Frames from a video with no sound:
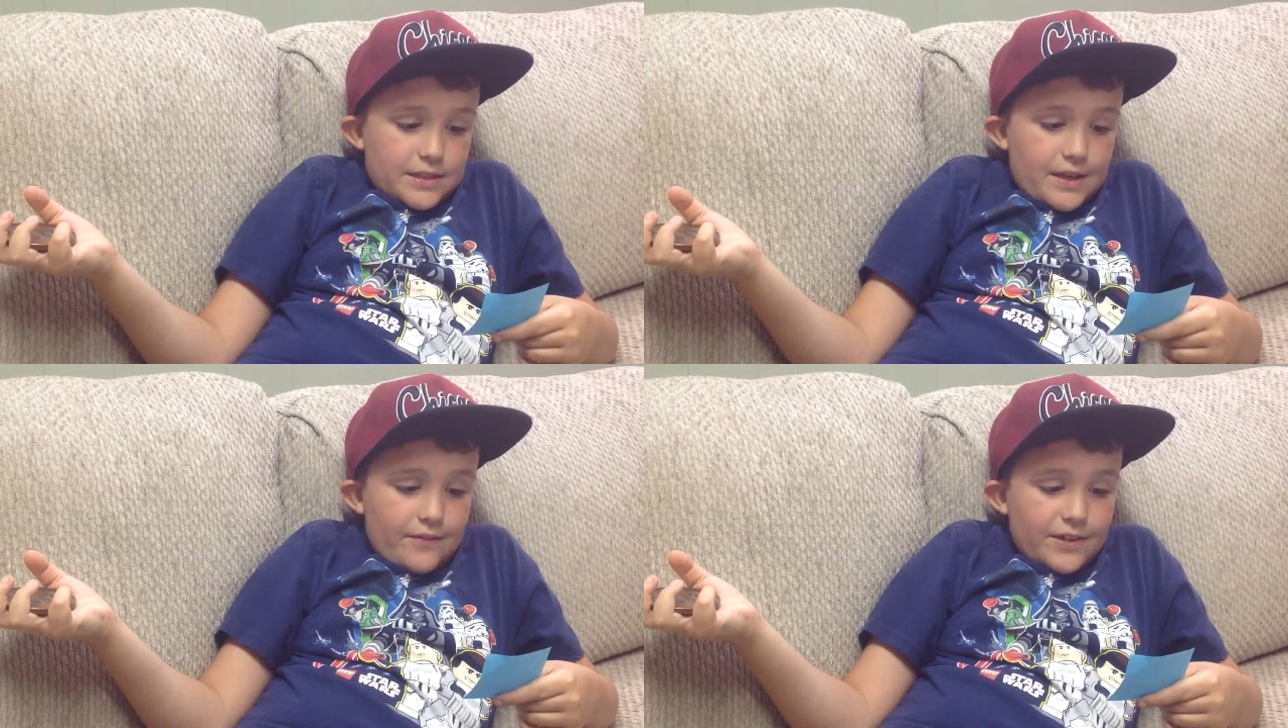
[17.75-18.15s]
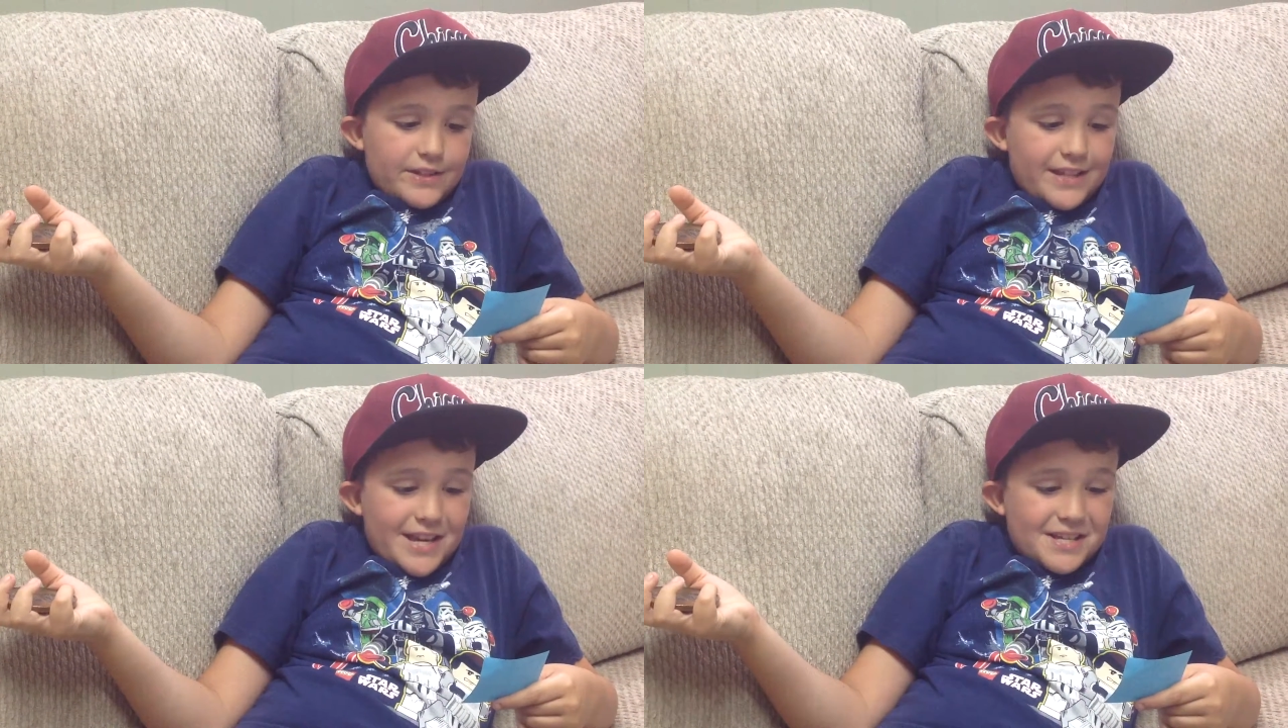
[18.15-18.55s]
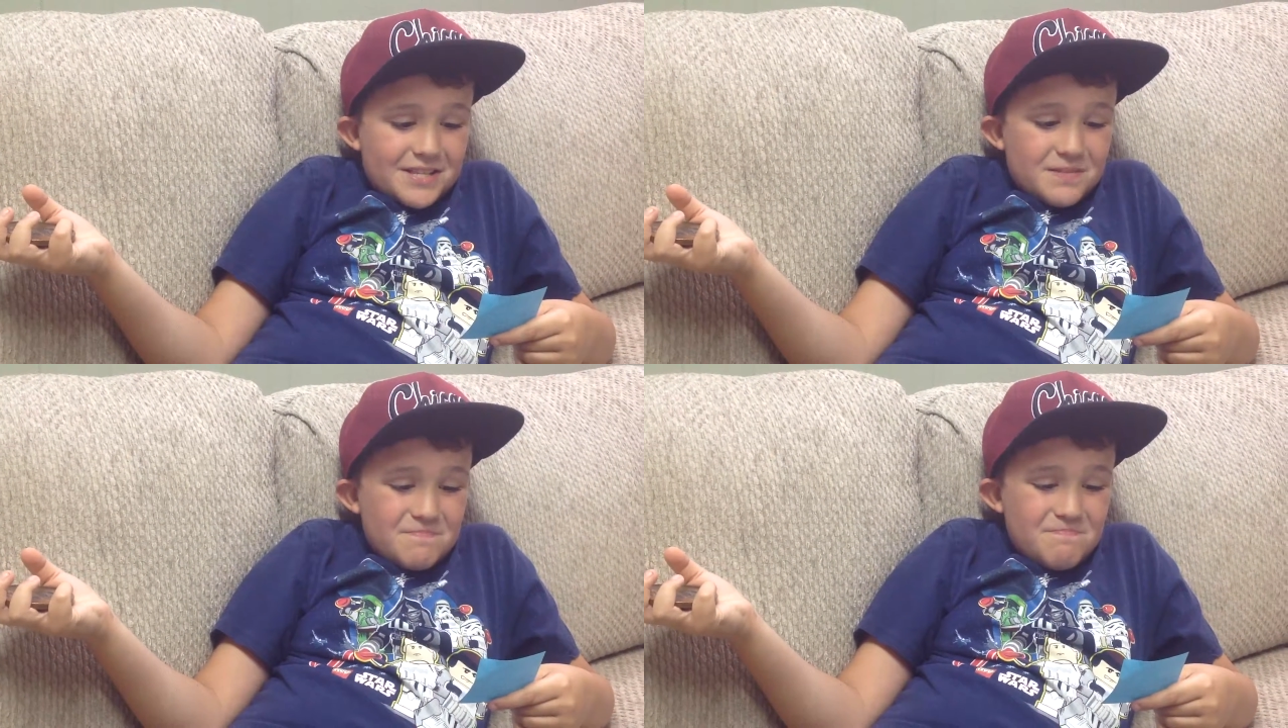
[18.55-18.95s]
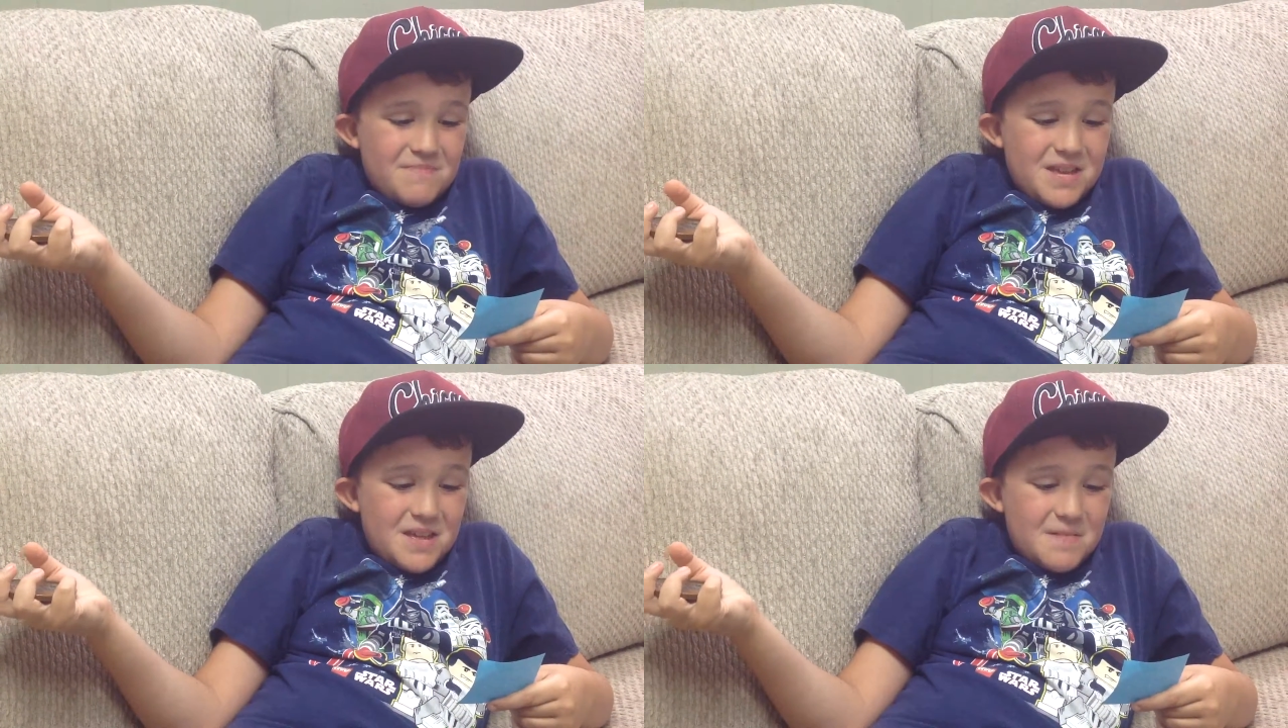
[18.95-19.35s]
seventy six
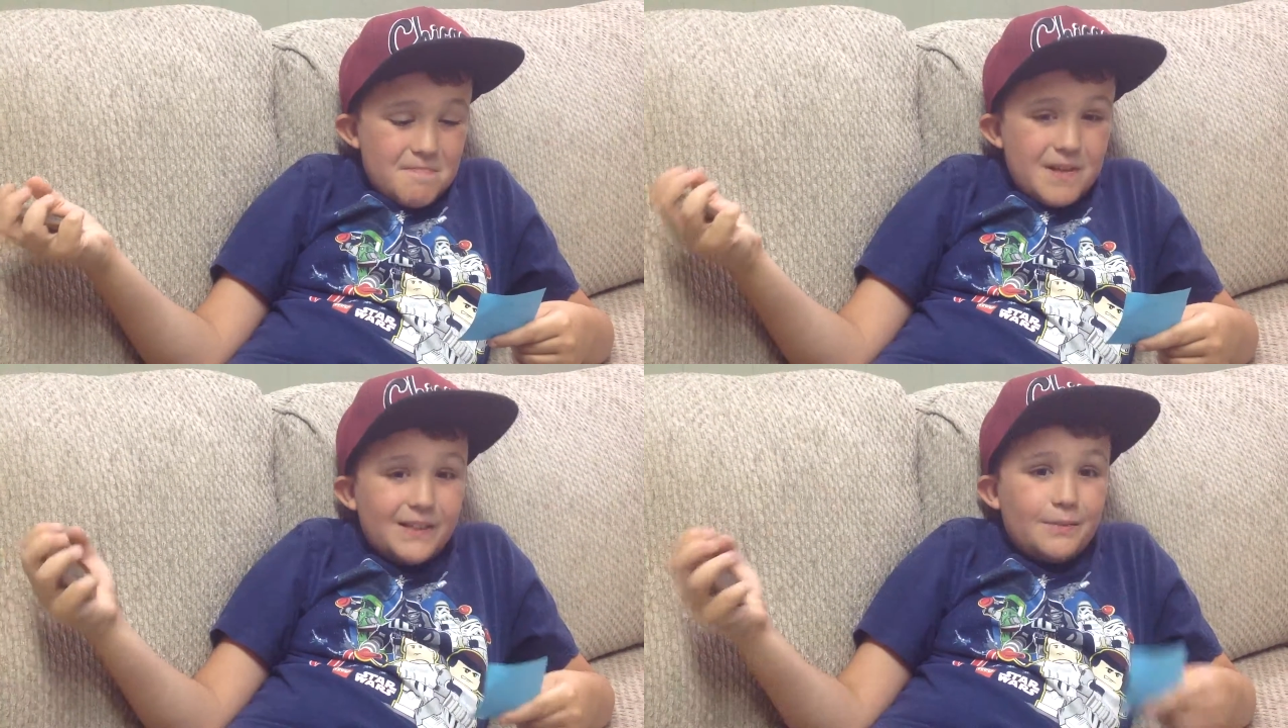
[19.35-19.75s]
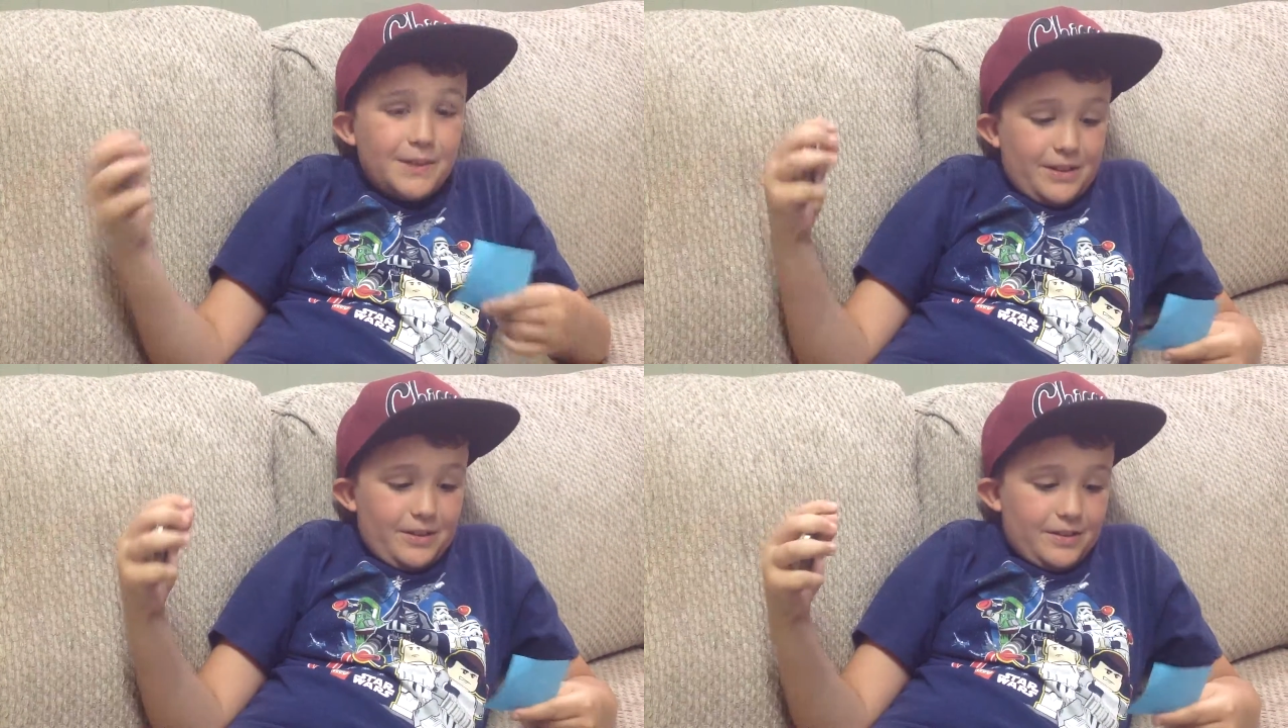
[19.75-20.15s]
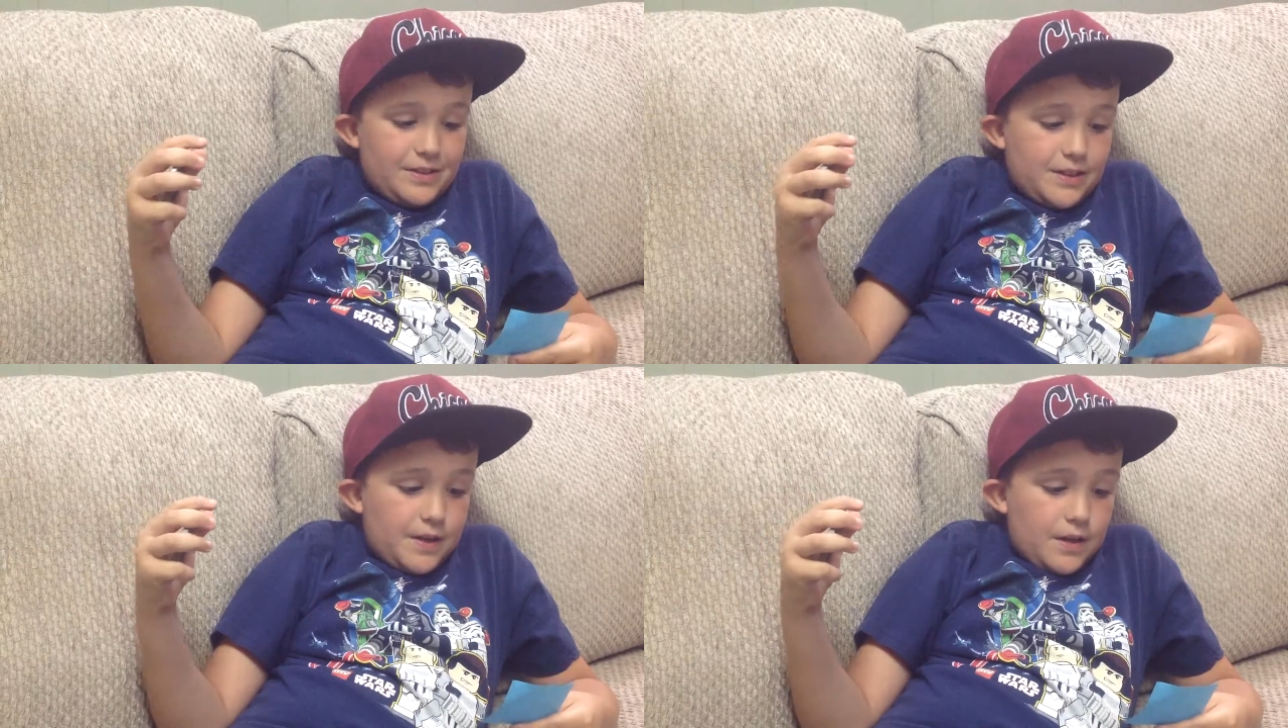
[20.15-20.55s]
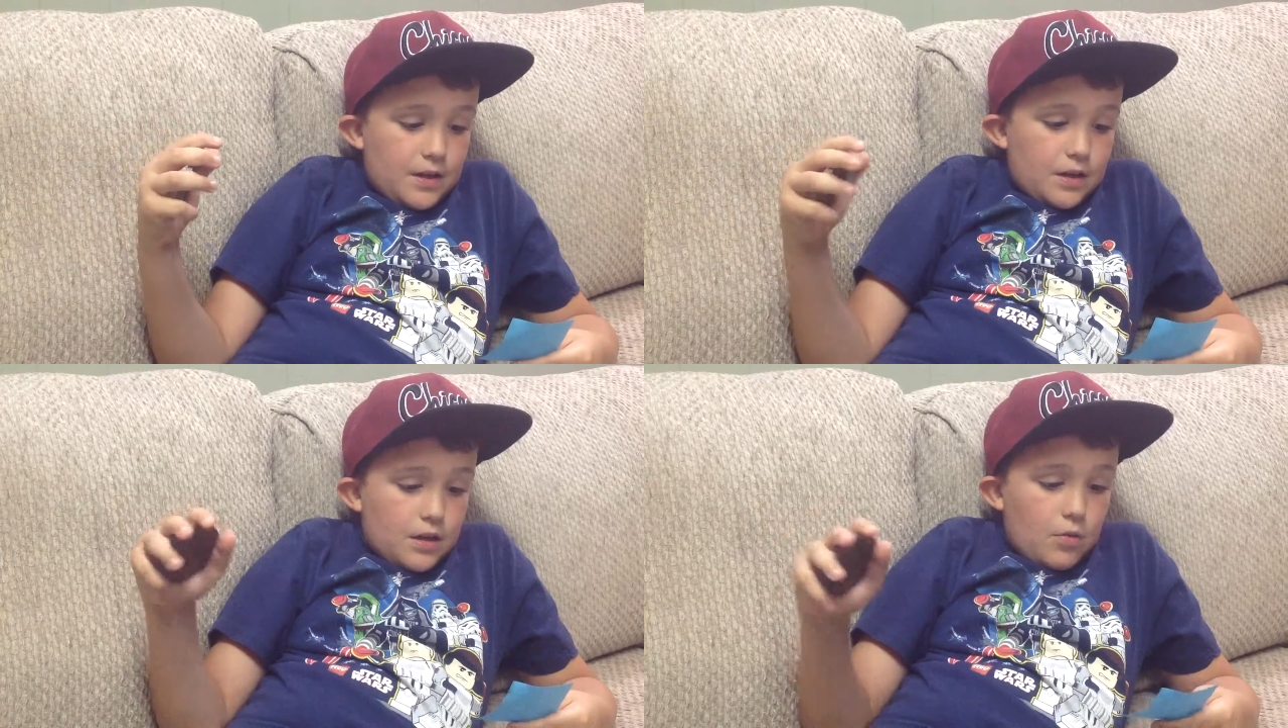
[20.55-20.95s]
millimeters
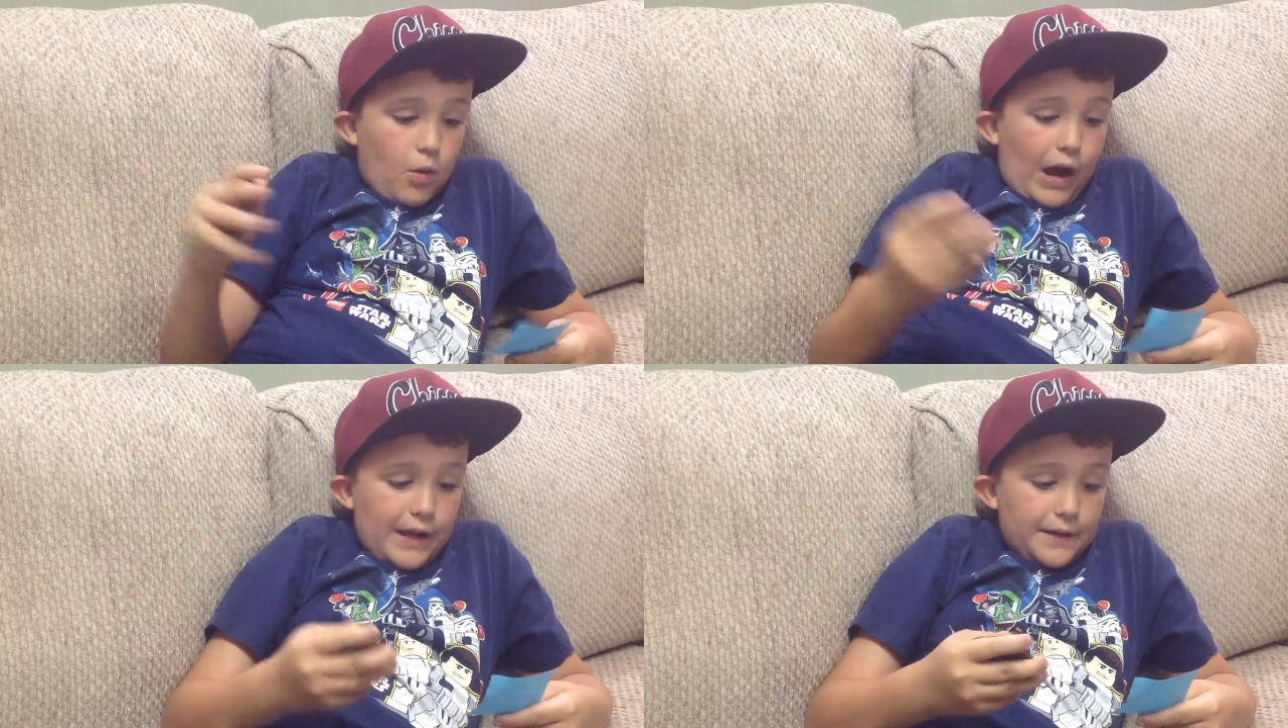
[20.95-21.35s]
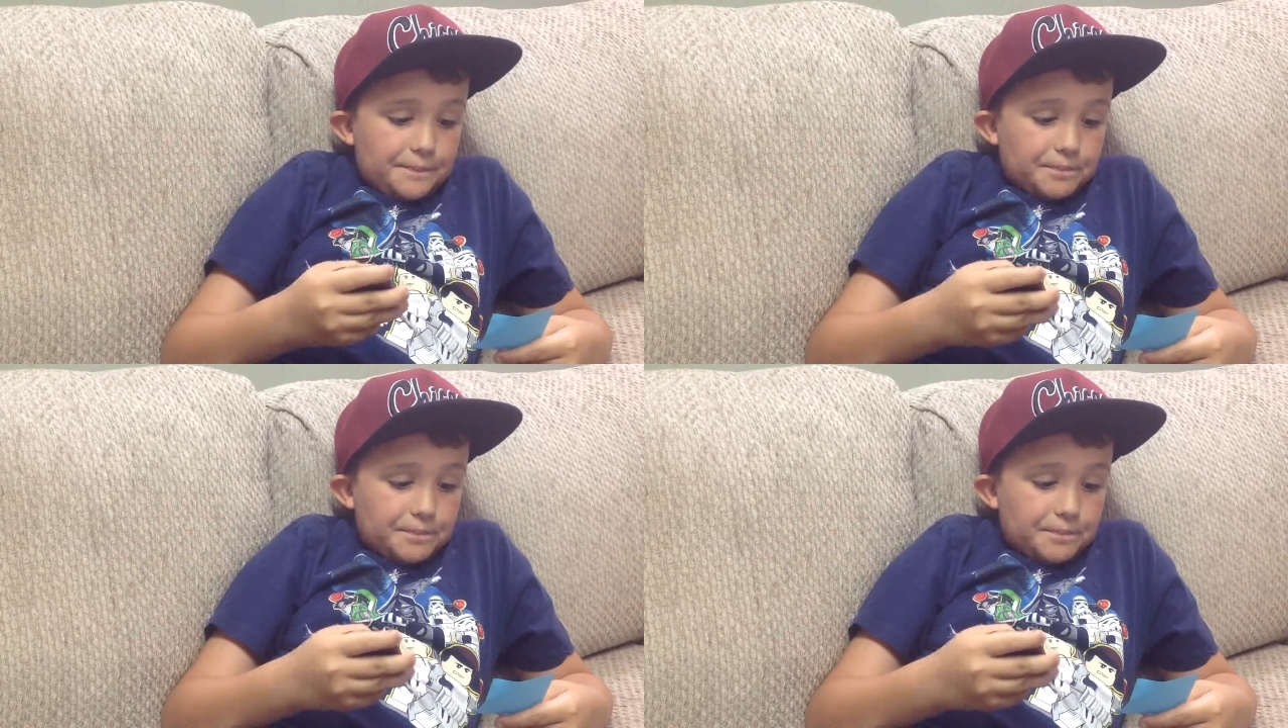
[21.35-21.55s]
wide,